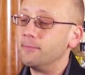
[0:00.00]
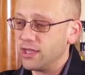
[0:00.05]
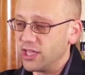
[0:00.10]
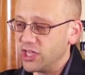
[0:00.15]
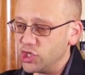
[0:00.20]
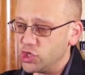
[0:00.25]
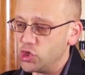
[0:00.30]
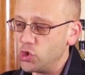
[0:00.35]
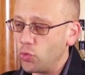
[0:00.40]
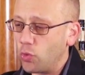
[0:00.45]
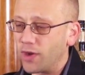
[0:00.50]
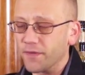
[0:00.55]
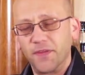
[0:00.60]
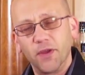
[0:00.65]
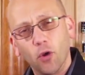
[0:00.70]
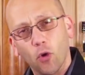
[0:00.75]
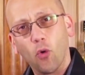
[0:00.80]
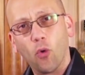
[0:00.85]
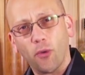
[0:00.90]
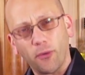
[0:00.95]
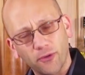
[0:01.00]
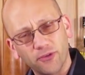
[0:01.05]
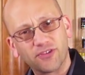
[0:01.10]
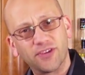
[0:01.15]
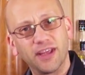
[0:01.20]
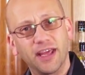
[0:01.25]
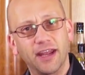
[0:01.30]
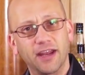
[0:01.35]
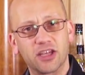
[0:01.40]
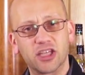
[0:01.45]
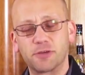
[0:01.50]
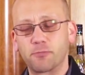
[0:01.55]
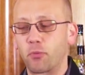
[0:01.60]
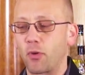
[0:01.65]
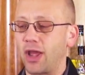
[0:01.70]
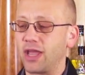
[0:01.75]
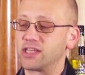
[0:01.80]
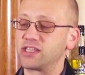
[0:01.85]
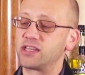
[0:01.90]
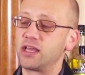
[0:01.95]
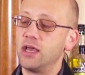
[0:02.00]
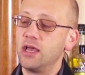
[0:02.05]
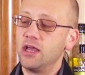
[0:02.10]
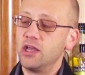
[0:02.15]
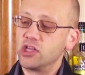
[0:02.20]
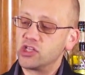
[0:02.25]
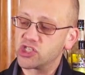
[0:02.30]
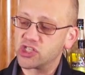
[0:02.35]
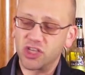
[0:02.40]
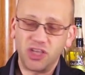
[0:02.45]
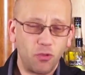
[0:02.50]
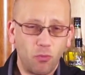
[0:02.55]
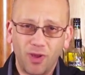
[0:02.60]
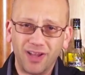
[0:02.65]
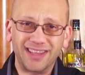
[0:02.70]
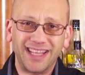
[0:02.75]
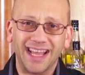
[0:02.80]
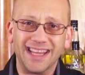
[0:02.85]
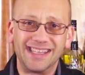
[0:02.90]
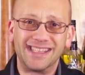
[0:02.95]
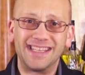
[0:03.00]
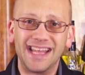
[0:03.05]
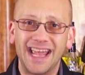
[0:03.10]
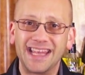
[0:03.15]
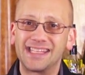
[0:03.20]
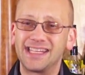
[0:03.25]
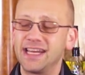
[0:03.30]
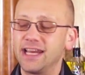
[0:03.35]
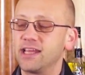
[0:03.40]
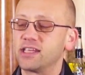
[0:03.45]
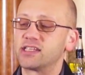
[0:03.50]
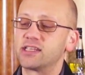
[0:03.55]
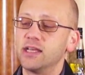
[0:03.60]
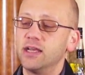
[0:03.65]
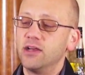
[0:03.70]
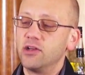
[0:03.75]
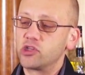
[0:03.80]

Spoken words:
You do want the oils to get expressed. So you want that zestiness.